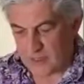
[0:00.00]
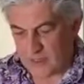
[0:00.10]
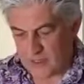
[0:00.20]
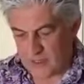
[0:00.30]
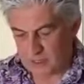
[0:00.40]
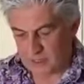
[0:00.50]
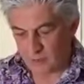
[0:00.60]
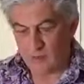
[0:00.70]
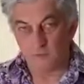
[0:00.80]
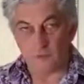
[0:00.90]
a
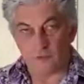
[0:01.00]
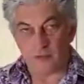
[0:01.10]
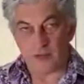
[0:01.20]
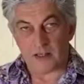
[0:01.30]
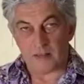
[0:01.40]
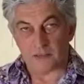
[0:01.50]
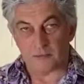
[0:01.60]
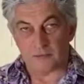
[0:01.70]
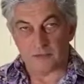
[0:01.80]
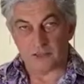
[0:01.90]
kilo of full-fat
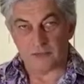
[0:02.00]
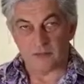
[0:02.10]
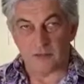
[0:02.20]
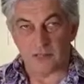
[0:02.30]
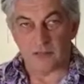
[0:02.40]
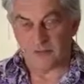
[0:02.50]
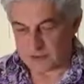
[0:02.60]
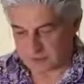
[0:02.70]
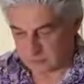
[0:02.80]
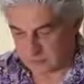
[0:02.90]
soft cheese, Philadelphia,
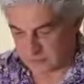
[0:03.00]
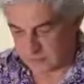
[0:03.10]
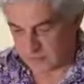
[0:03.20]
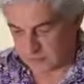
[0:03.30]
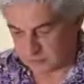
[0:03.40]
something like that.